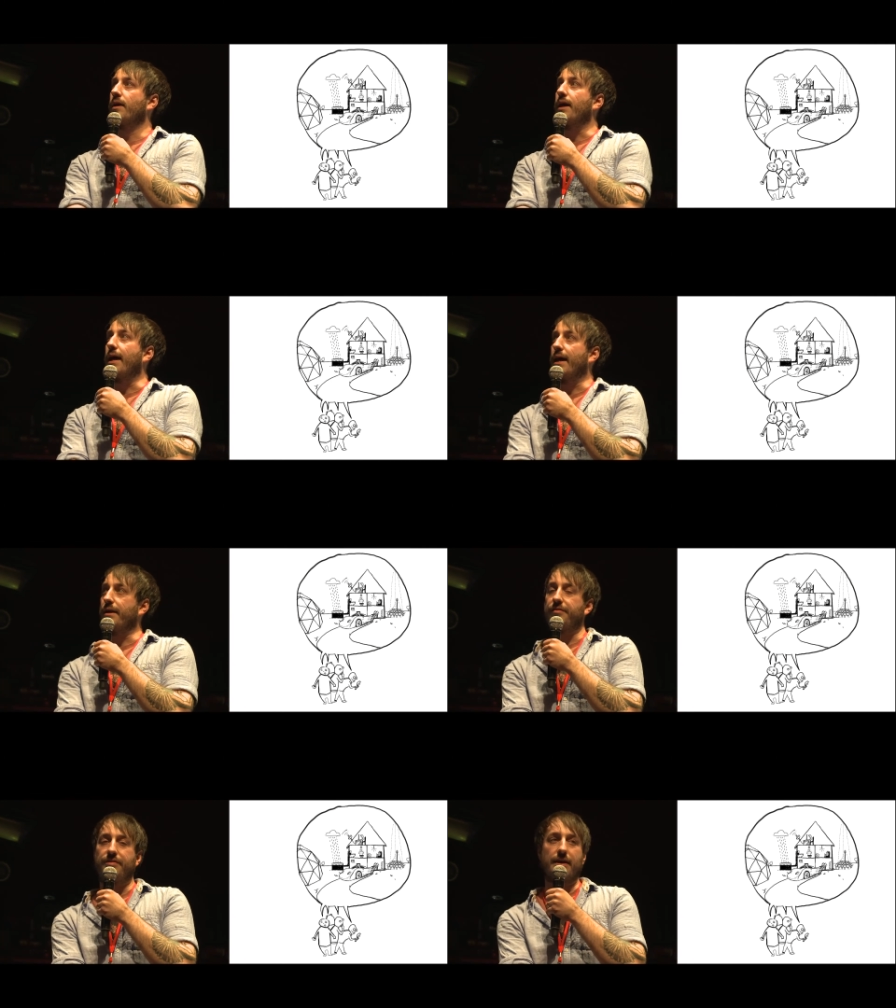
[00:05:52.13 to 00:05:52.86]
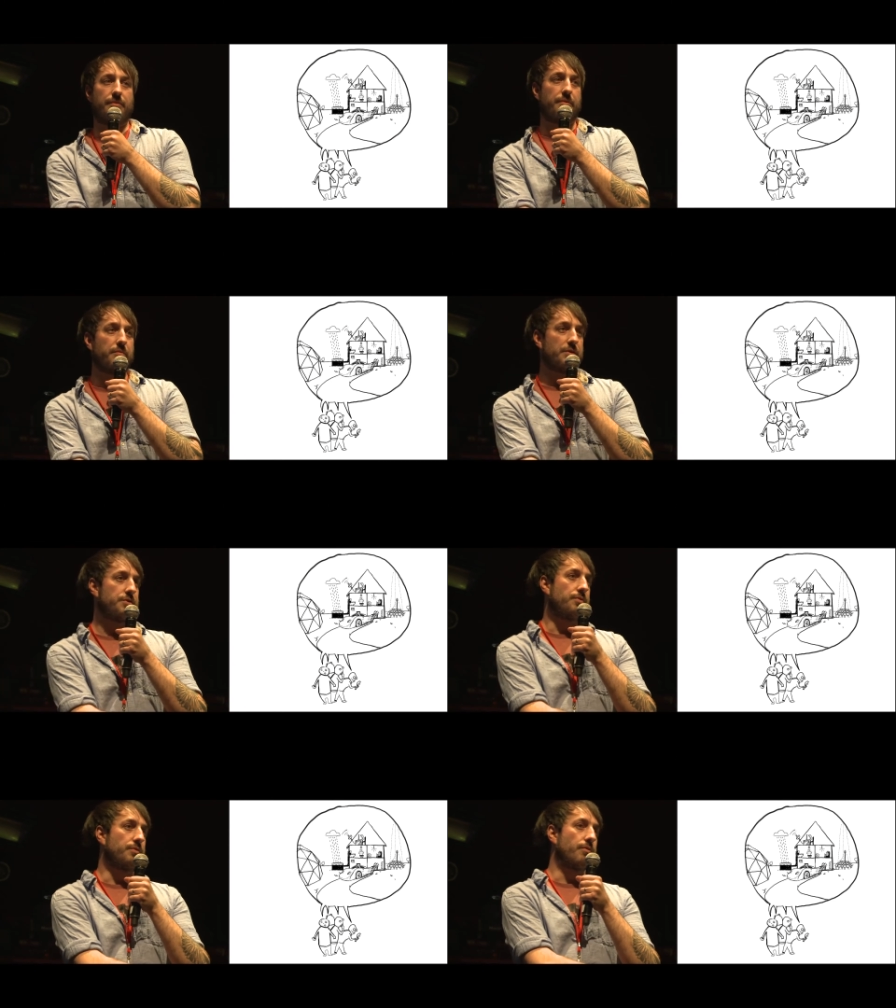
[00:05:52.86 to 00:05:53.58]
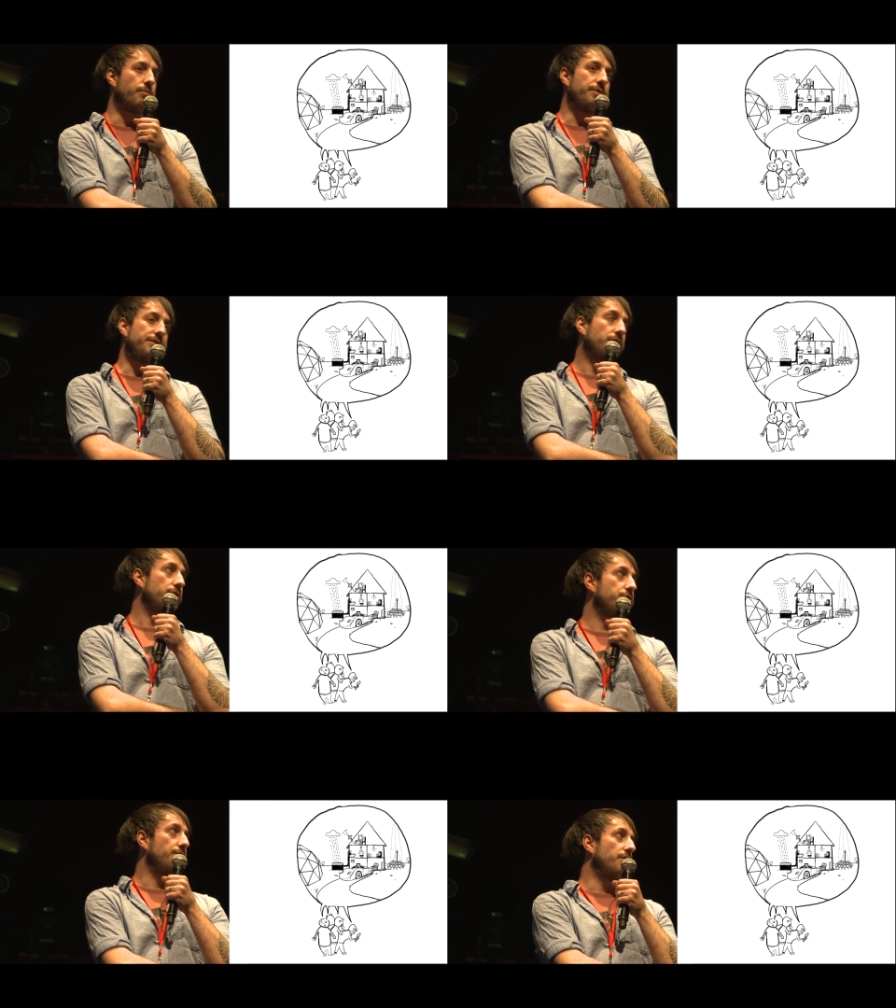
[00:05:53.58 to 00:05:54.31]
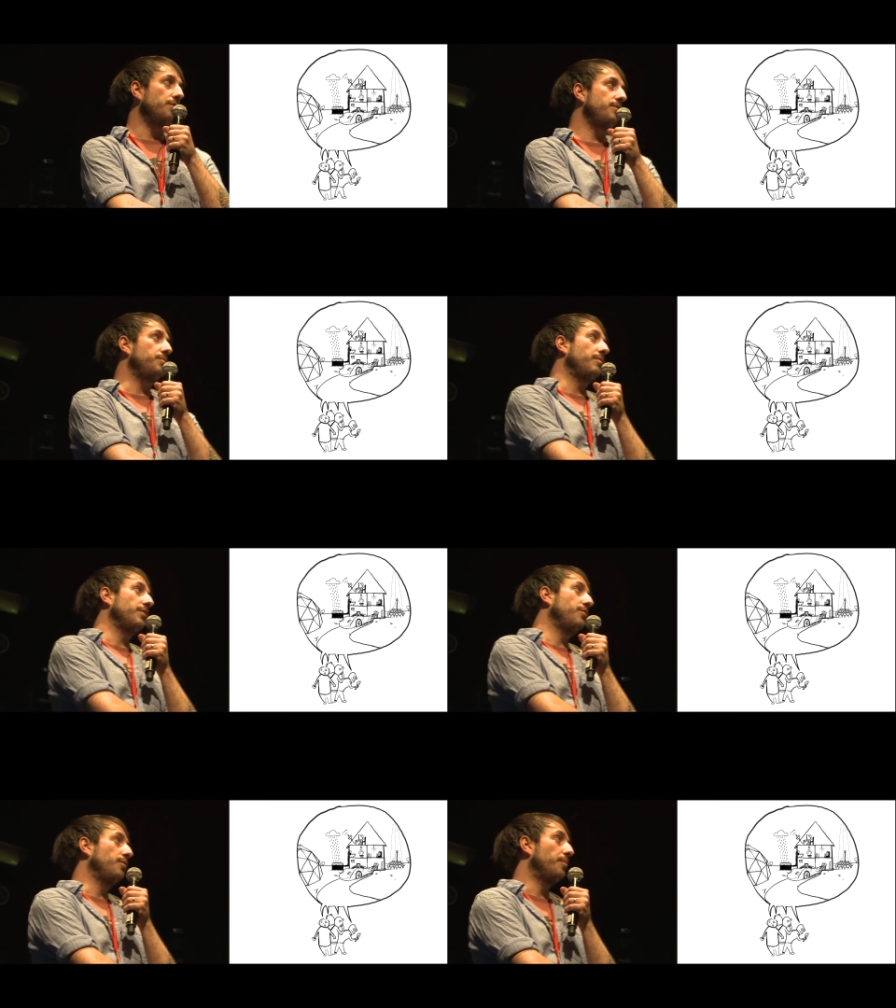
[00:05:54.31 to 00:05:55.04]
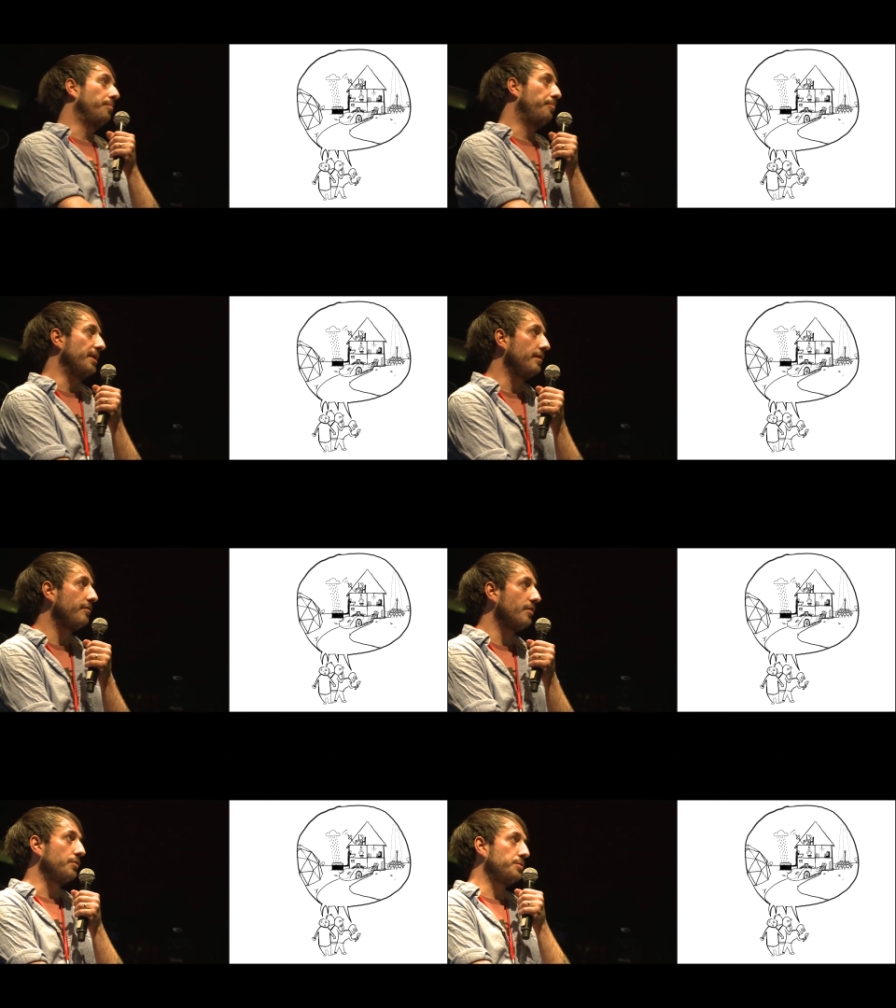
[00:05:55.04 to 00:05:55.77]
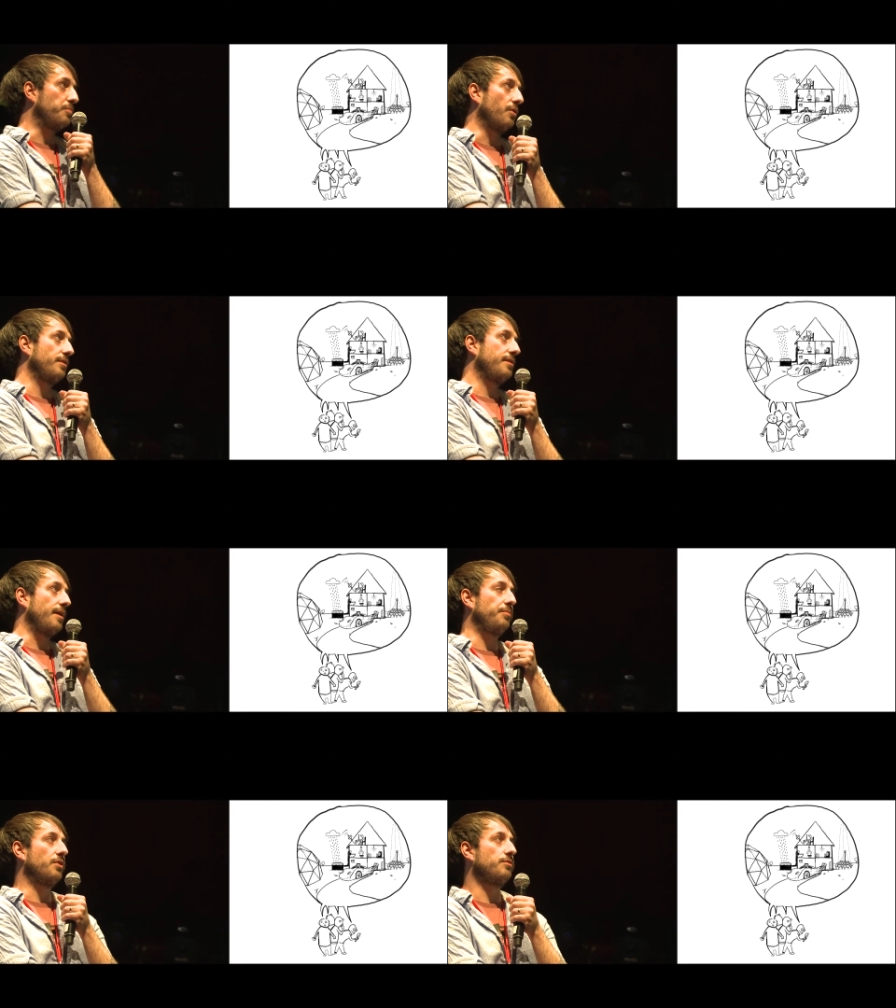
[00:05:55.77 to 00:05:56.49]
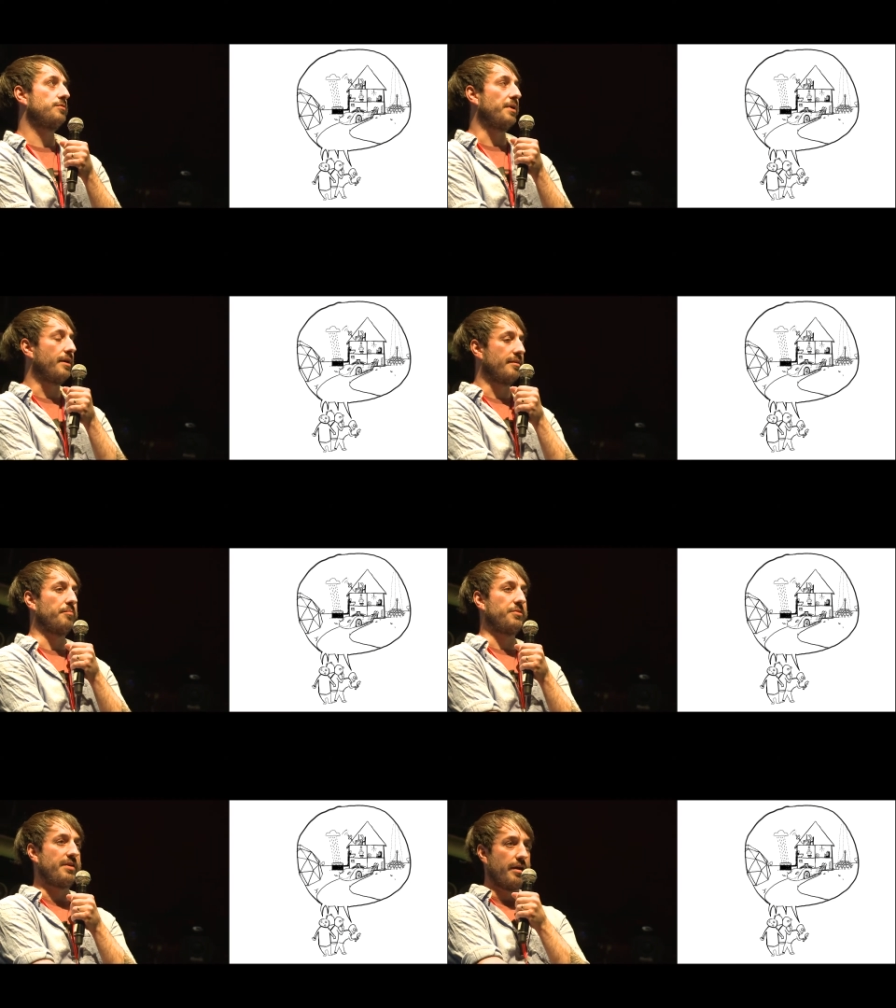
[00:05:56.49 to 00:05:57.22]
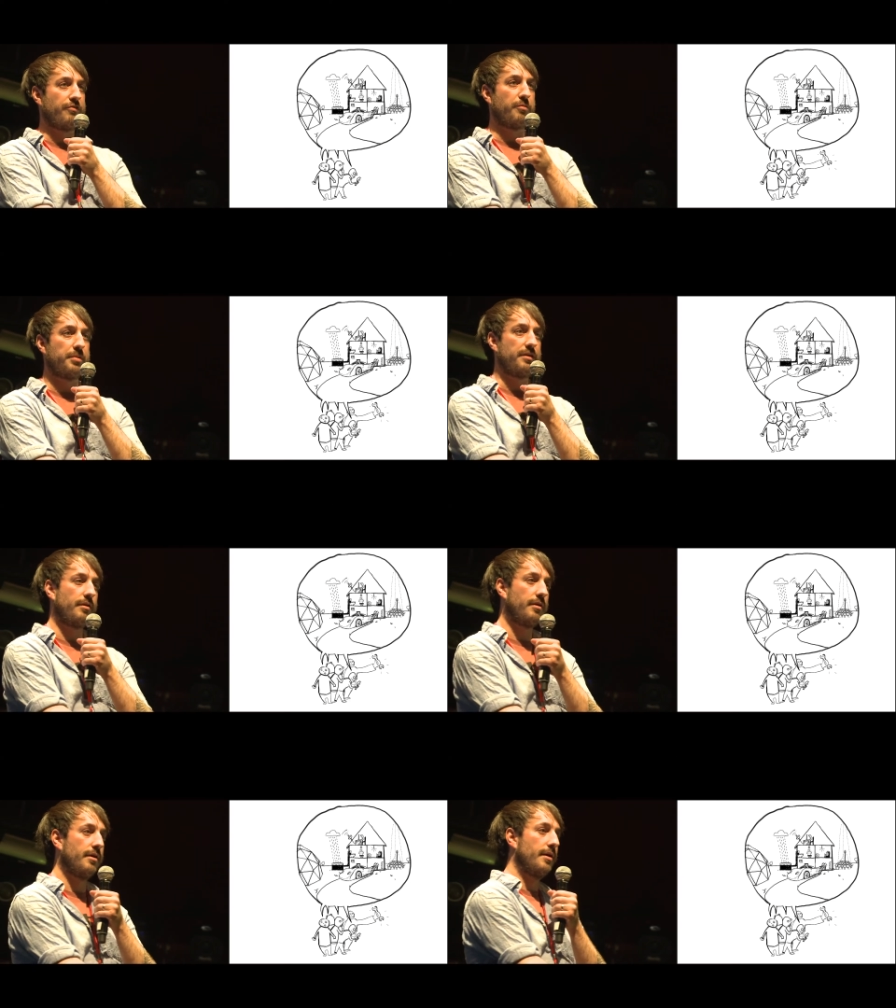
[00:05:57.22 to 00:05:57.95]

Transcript: and yeah, we want to research those, we want to build those, prototype those, make them tangible,